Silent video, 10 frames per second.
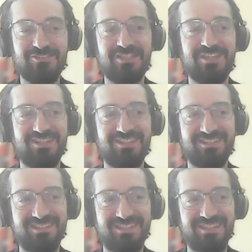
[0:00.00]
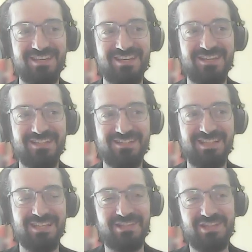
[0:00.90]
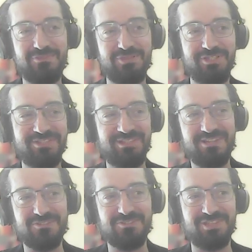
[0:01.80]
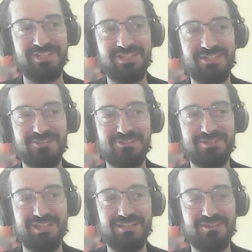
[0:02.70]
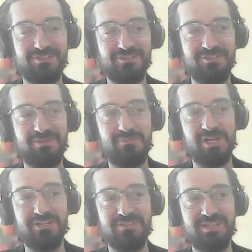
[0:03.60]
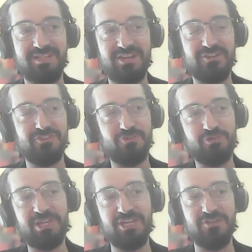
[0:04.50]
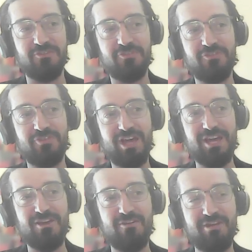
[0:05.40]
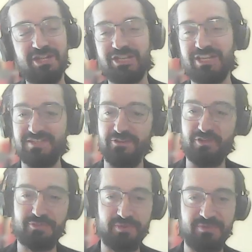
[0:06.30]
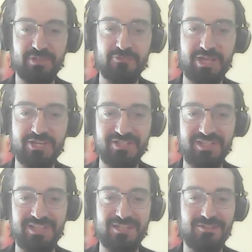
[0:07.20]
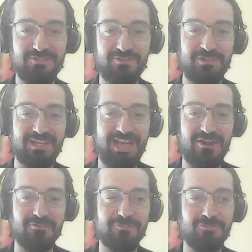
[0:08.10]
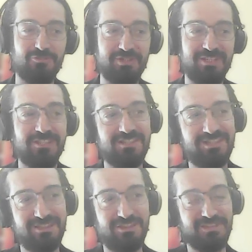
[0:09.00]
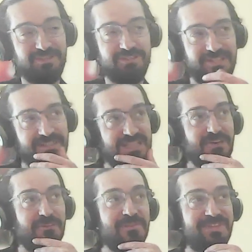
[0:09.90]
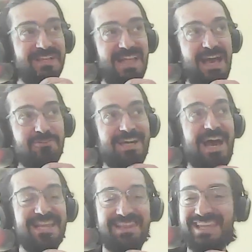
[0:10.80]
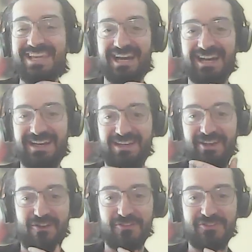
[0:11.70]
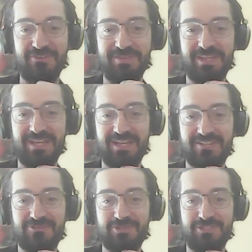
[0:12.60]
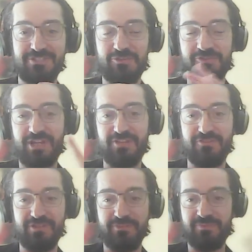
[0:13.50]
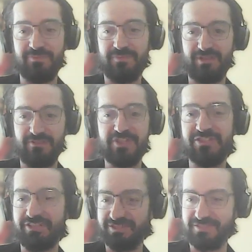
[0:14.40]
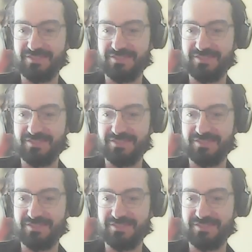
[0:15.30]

Okay. That's pretty sad to see, just like you see parents that they're so keen of their kids going in a specific direction that they don't allow, or they don't even allow the idea of something else, which is outside of the region.